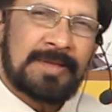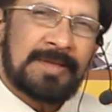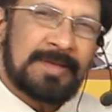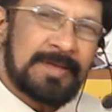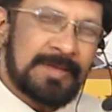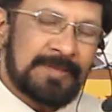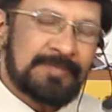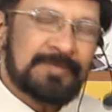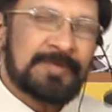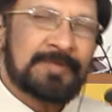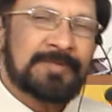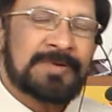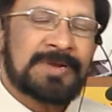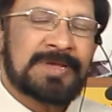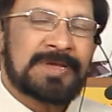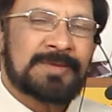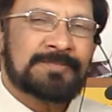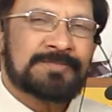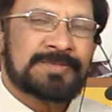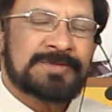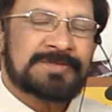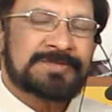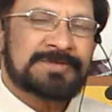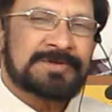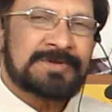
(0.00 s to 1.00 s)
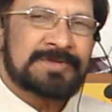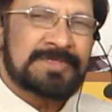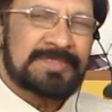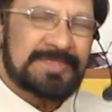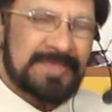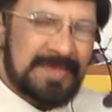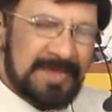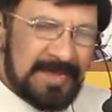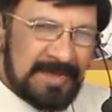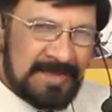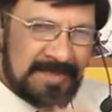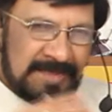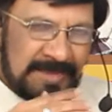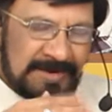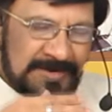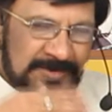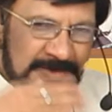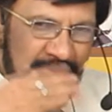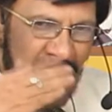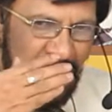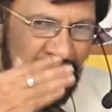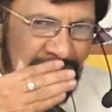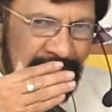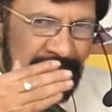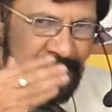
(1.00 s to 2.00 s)
everybody appreciates. They
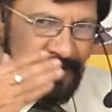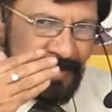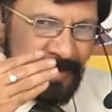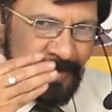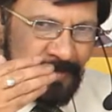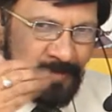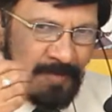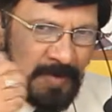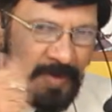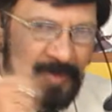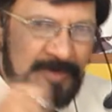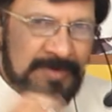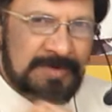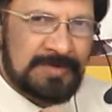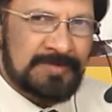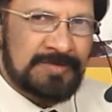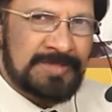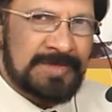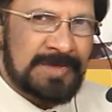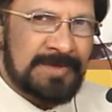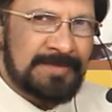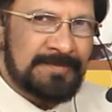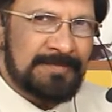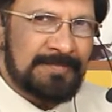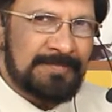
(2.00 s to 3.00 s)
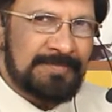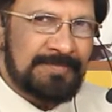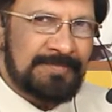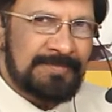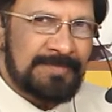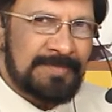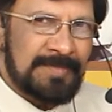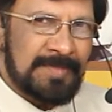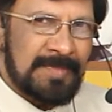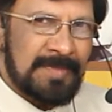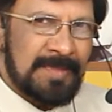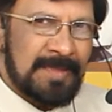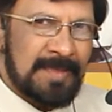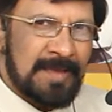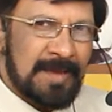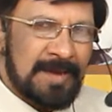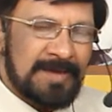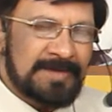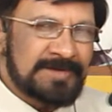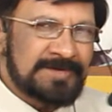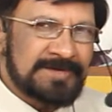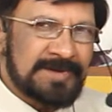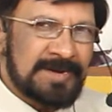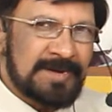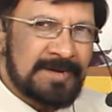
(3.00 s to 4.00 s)
start with a positive thing.
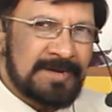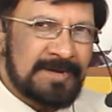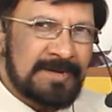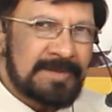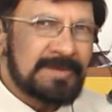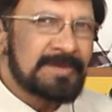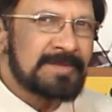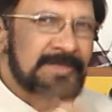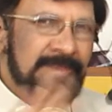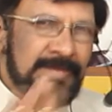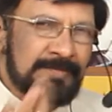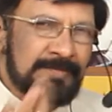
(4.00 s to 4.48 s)
Understand? It is a